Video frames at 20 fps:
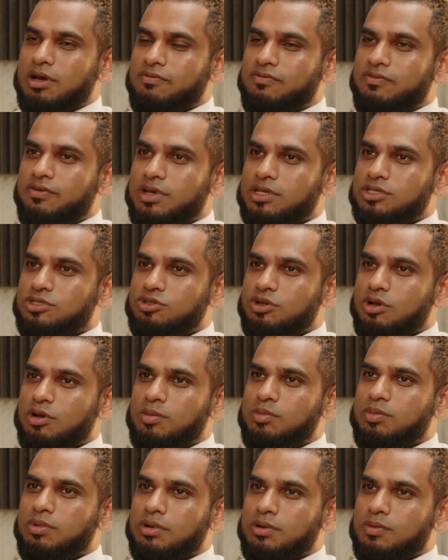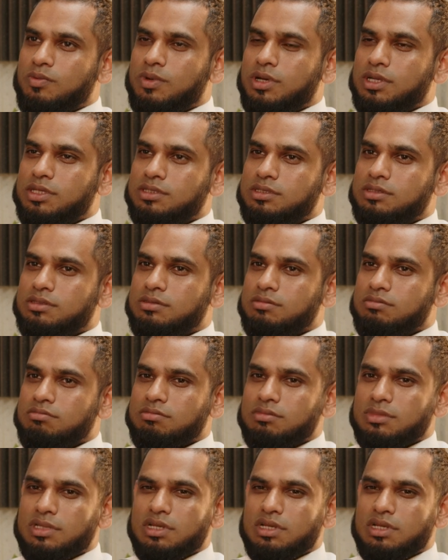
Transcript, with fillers: My first job was